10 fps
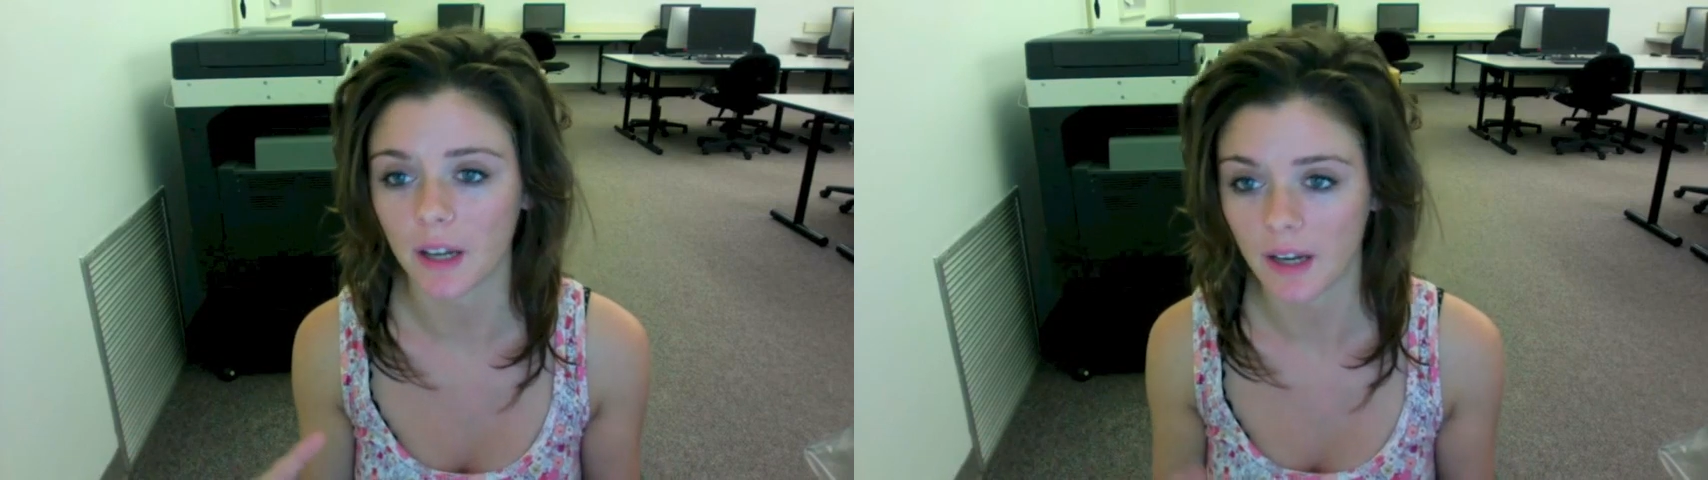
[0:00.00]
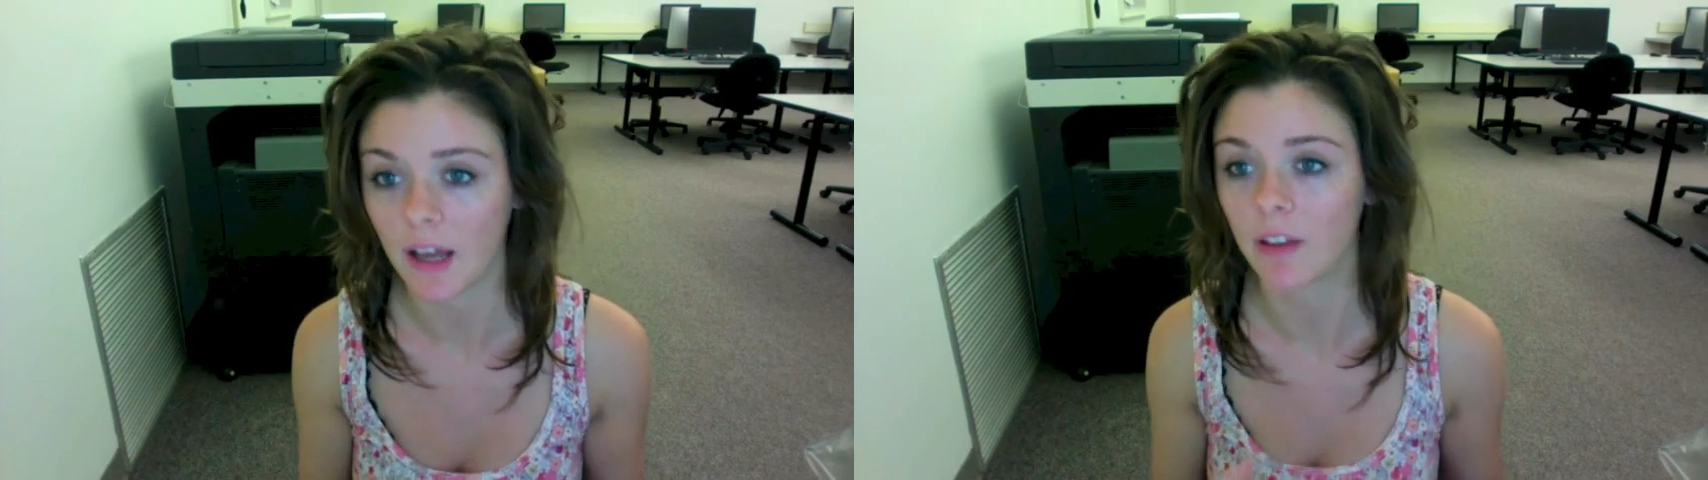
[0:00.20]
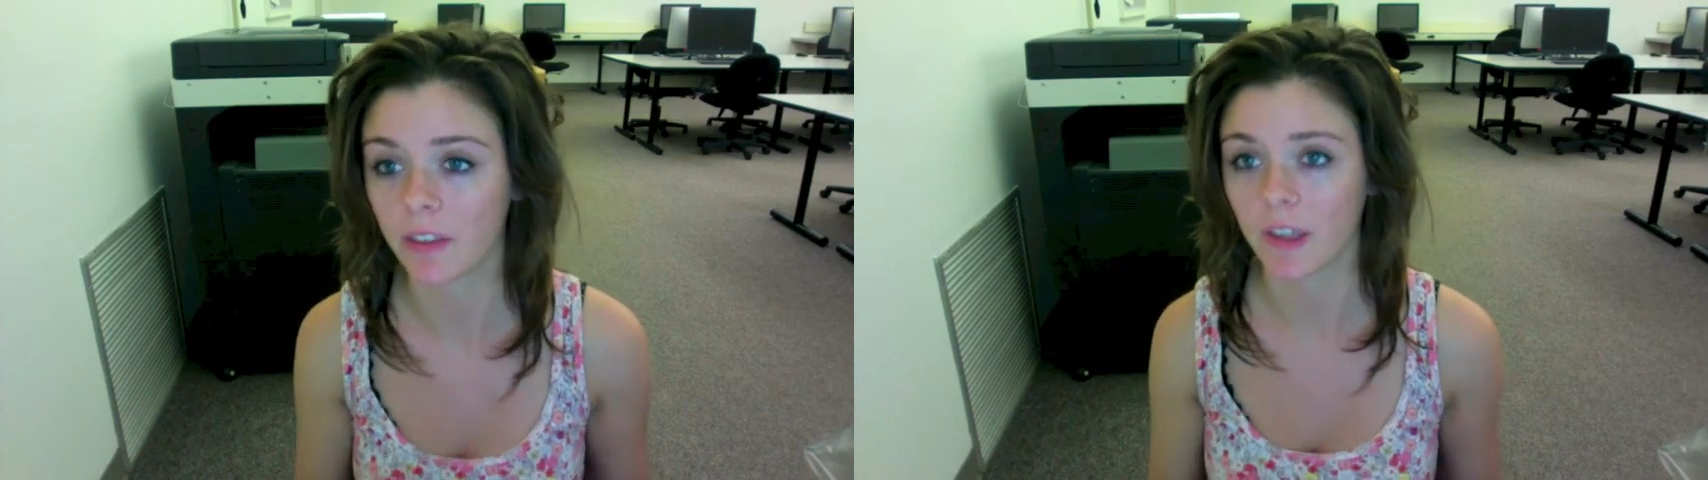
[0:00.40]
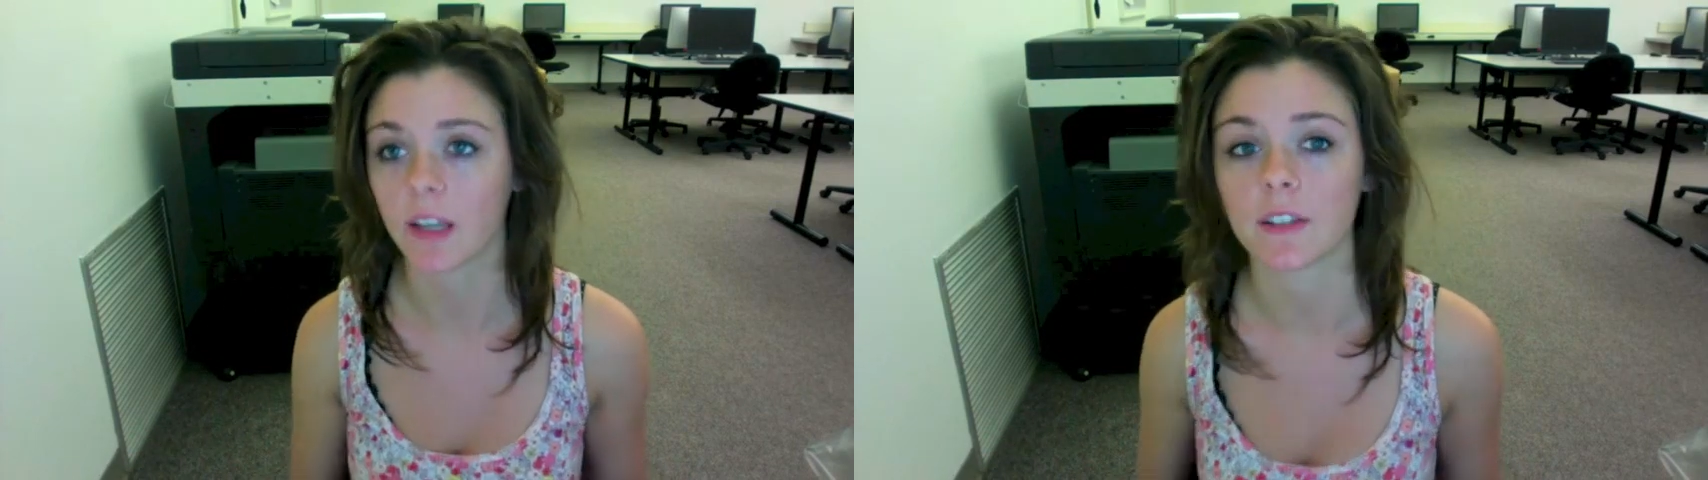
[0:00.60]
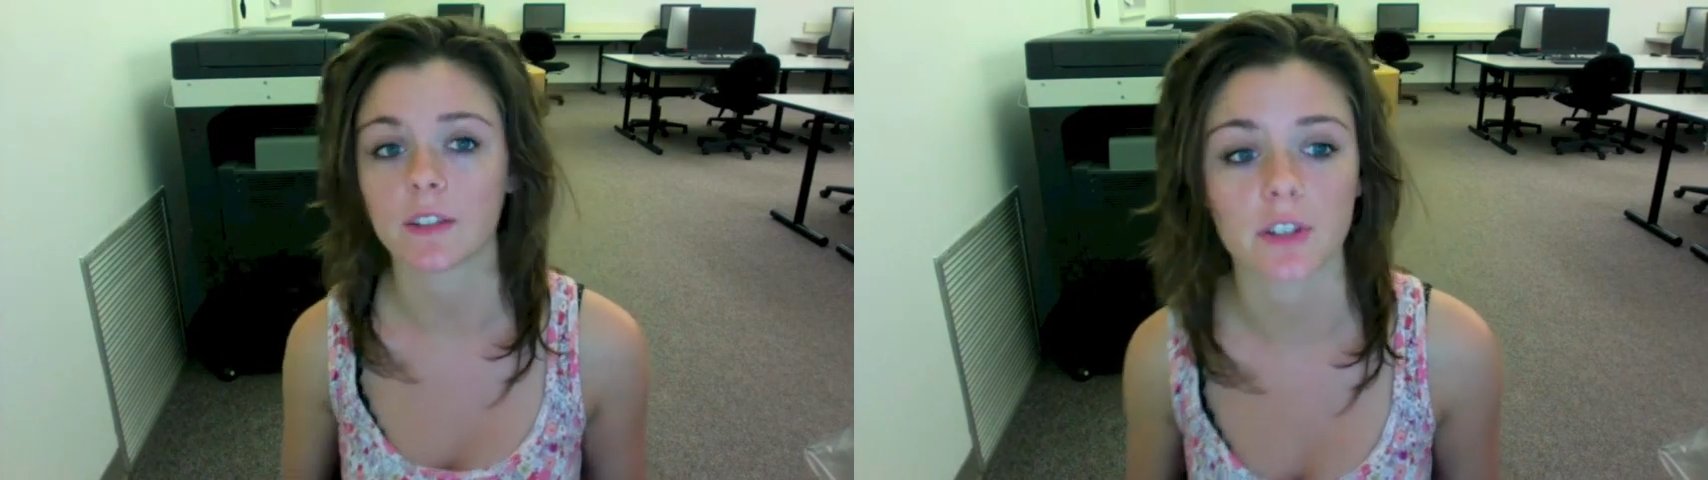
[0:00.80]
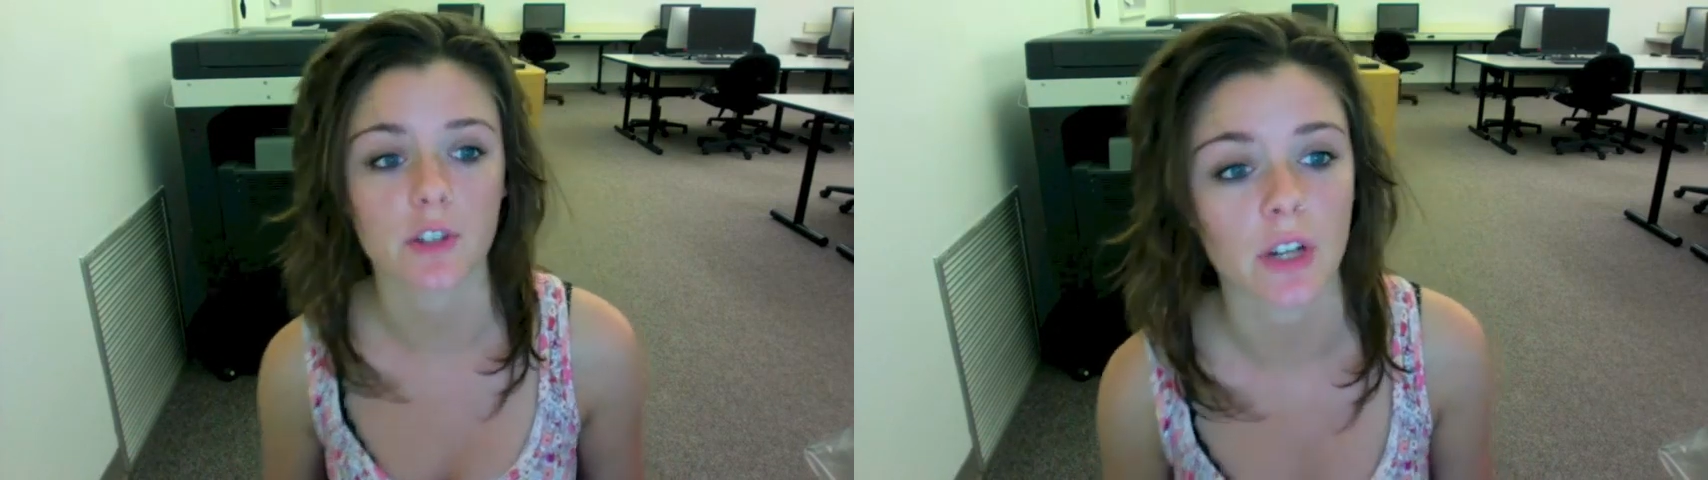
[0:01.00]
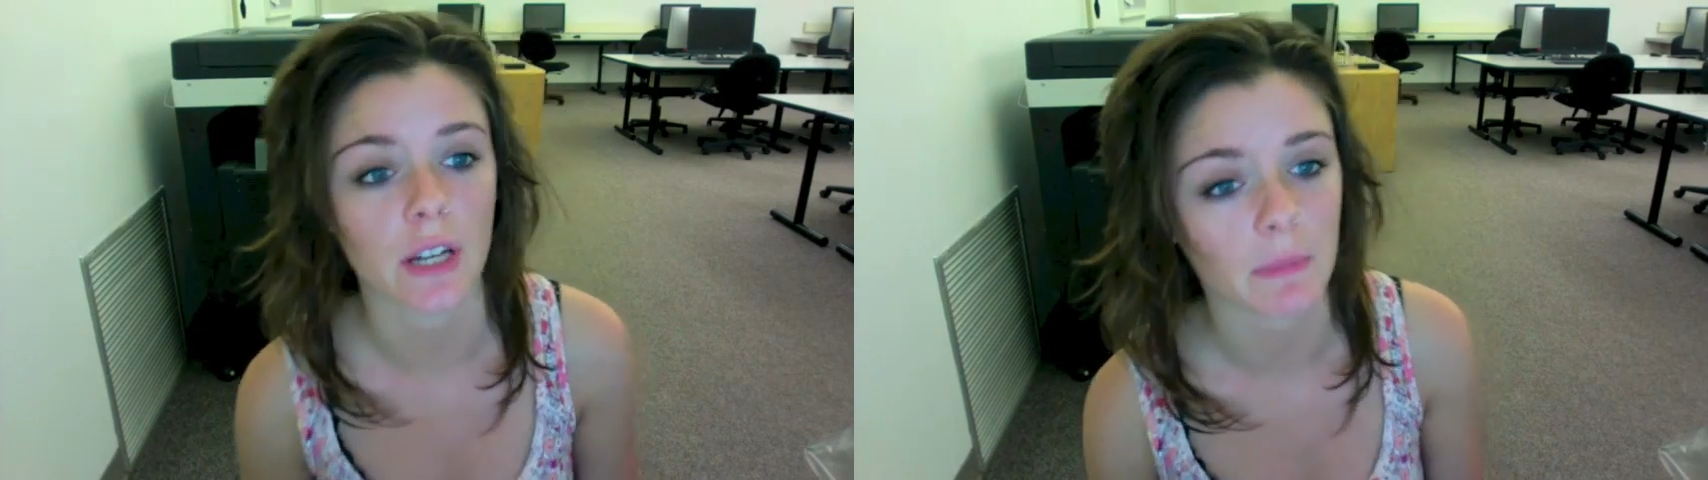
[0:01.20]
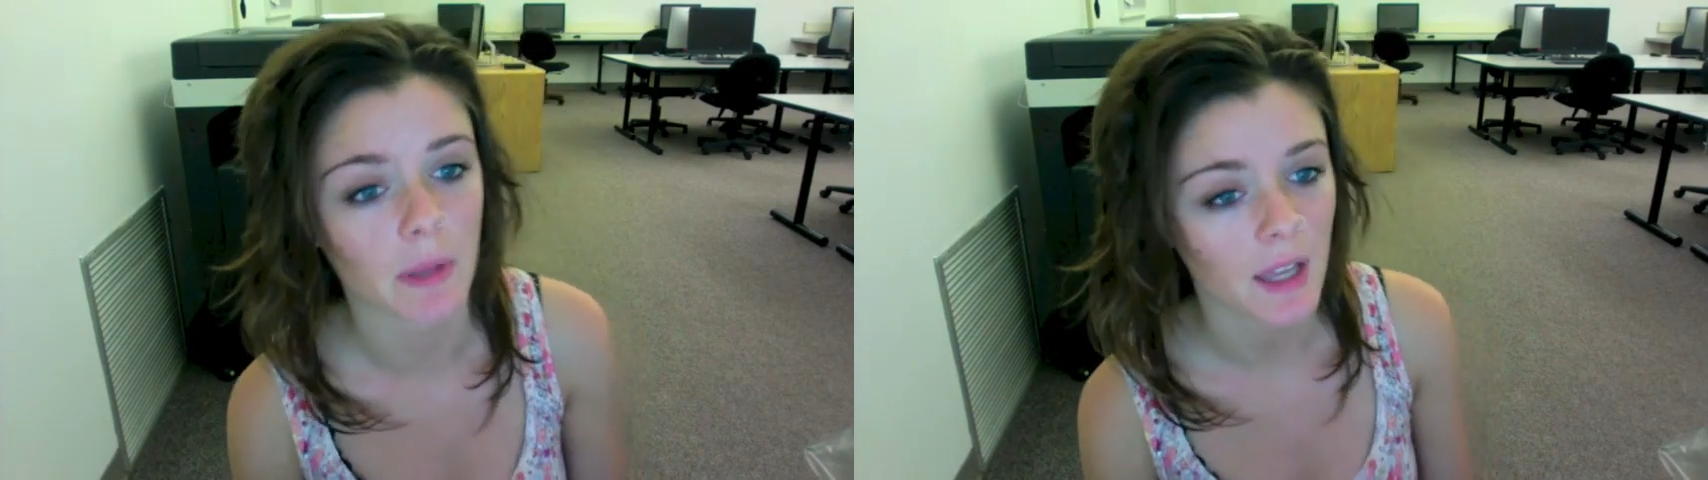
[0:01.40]
and healthy it is to
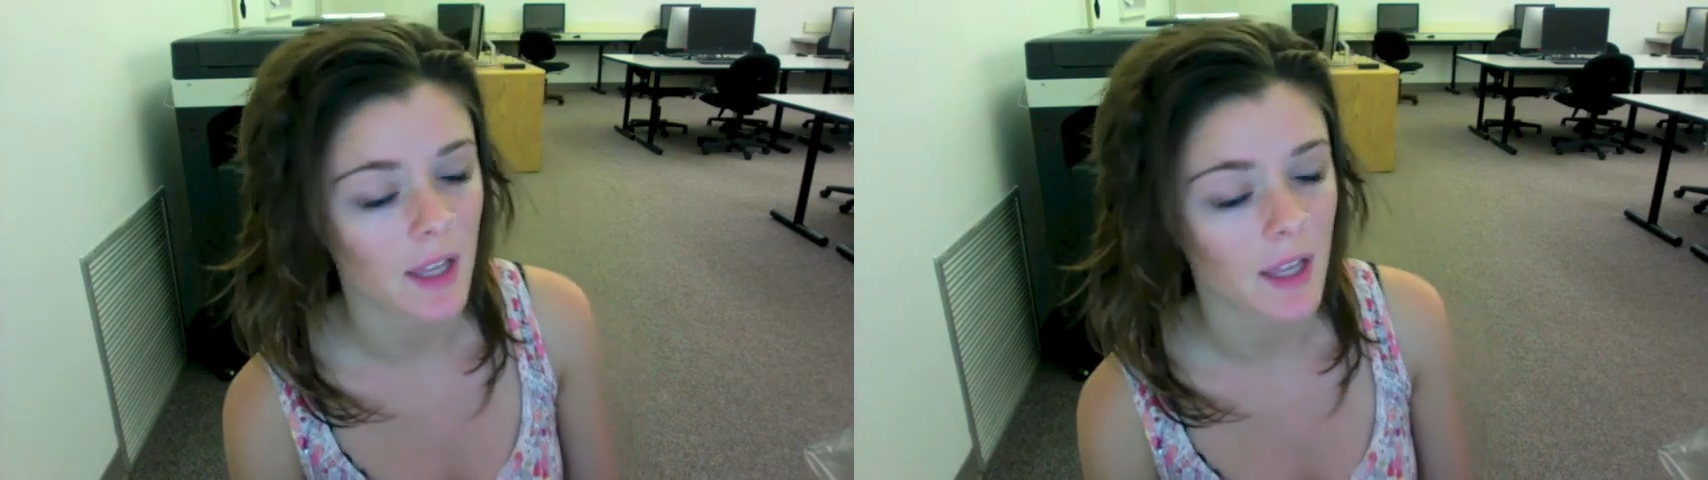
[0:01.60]
dream,